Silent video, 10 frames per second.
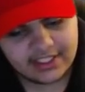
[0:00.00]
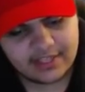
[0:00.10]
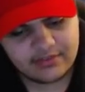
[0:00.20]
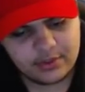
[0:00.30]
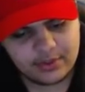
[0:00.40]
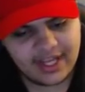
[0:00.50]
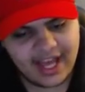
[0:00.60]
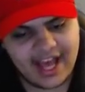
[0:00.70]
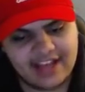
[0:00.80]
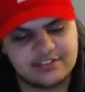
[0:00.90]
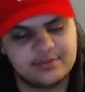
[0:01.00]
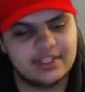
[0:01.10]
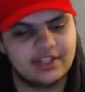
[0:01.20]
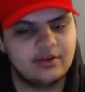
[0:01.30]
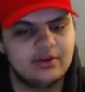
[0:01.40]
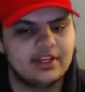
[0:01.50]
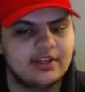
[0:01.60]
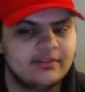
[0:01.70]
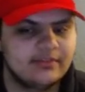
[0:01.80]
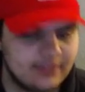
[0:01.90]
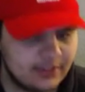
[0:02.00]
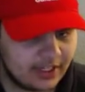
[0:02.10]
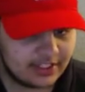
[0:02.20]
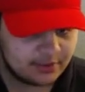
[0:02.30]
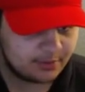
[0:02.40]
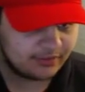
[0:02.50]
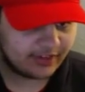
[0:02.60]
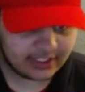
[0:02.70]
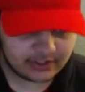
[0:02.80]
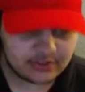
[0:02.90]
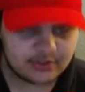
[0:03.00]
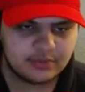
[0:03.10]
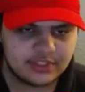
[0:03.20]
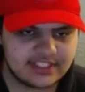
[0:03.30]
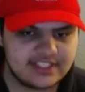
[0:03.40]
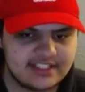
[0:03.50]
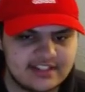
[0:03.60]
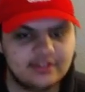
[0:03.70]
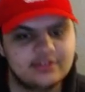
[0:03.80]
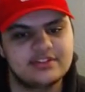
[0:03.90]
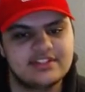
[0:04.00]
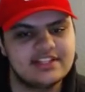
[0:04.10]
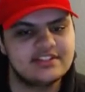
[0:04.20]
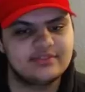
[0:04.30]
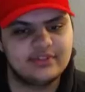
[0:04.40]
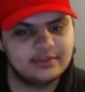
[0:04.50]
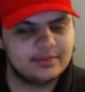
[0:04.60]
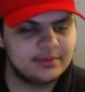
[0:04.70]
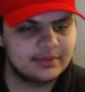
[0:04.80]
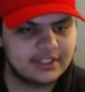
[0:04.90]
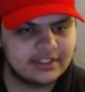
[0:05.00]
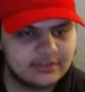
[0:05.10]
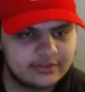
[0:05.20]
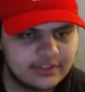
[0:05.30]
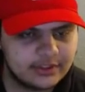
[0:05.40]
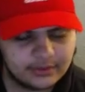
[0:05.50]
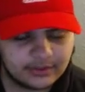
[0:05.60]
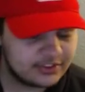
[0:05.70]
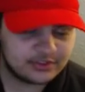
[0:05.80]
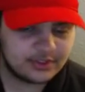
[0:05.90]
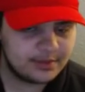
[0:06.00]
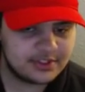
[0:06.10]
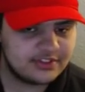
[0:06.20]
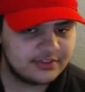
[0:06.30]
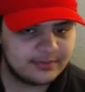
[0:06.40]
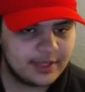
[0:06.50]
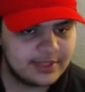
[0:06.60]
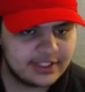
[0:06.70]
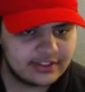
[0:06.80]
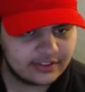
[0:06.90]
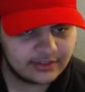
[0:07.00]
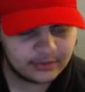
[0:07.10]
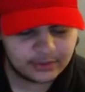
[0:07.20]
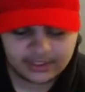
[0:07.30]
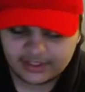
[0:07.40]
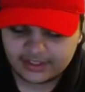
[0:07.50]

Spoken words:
If you were to ask me, like, okay, you know, I just provided you some pretty detailed critiques of all the people that I don't fuck with, or descriptions of my opinions on everyone.